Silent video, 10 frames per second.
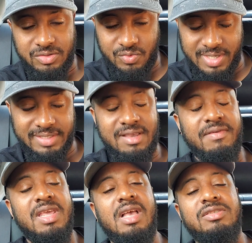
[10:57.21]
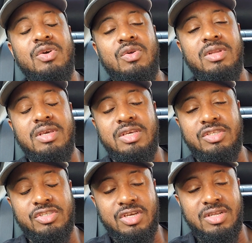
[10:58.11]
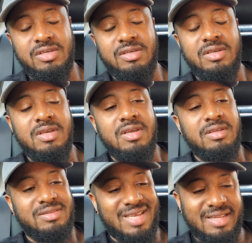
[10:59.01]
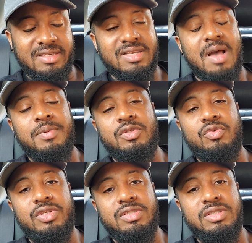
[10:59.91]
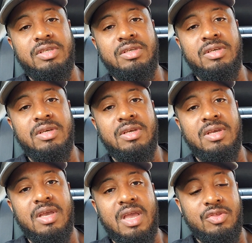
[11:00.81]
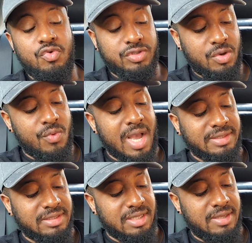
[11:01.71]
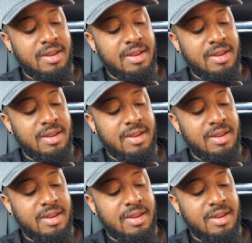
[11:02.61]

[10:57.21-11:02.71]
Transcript: 27 years old, he should take this opportunity and use it wisely.